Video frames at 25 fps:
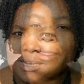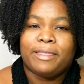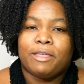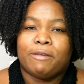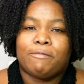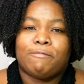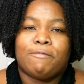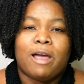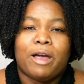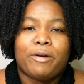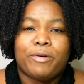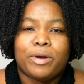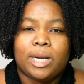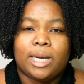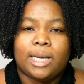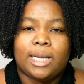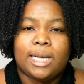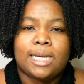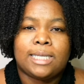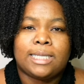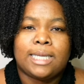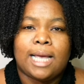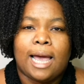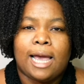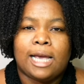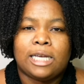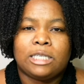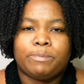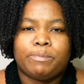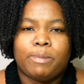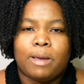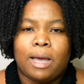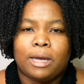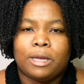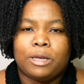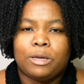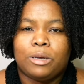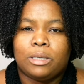At the very least, I
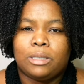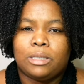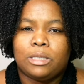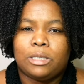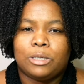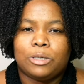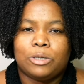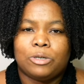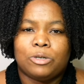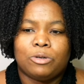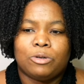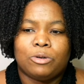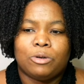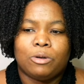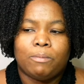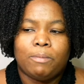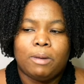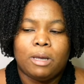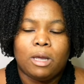expect you to